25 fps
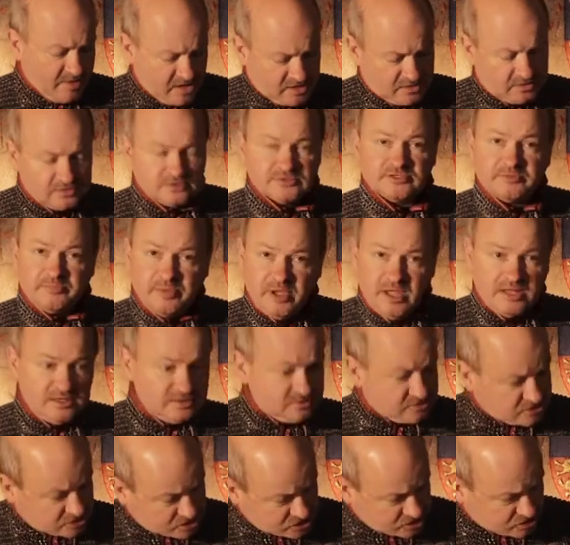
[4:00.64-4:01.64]
buckles, the
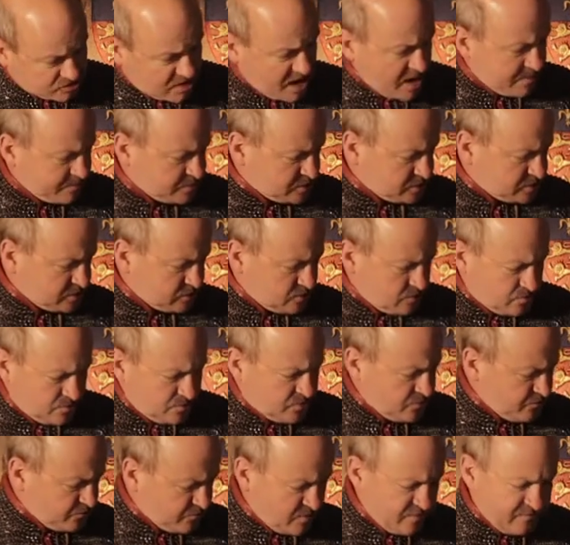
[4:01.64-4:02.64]
pins, straps, all
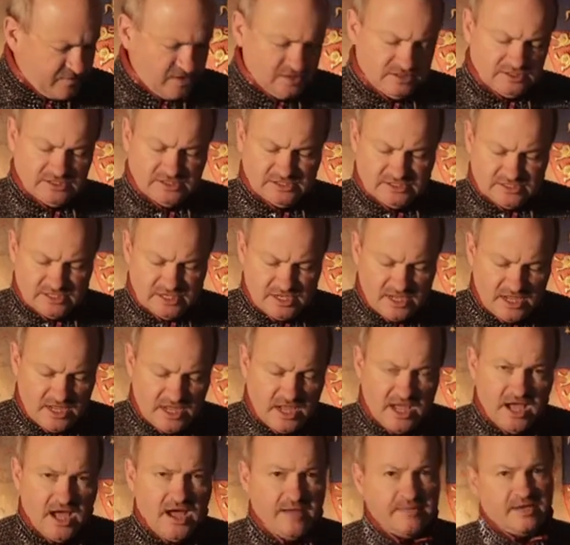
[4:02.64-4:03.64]
the rivets.
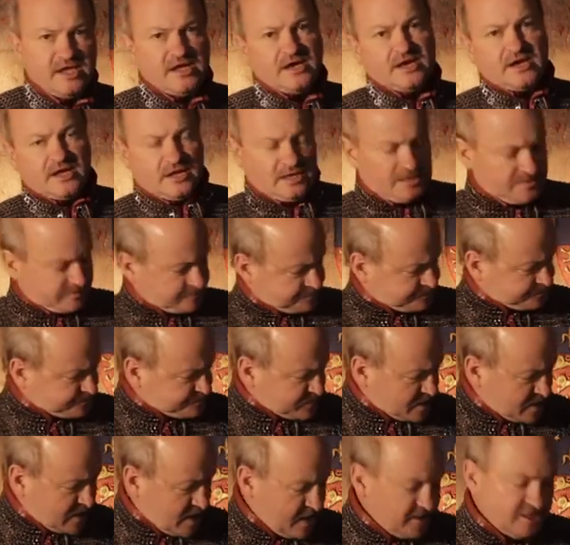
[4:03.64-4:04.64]
I mean,
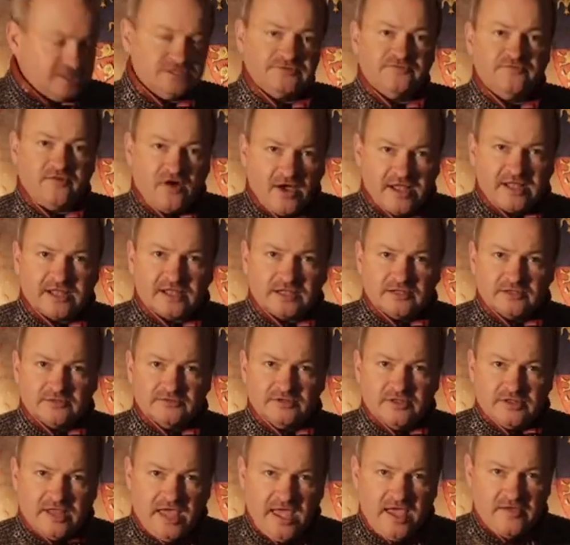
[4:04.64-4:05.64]
it is vital
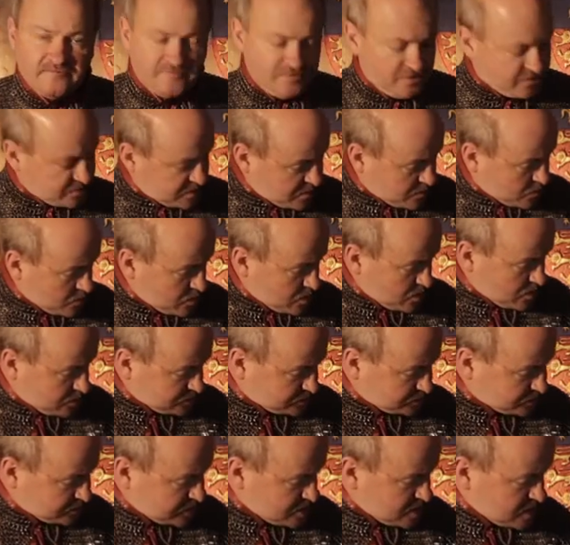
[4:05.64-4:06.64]
that everything
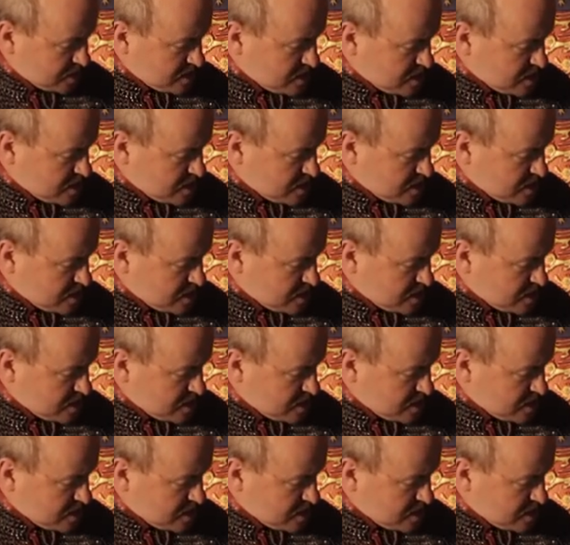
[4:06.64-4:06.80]
works.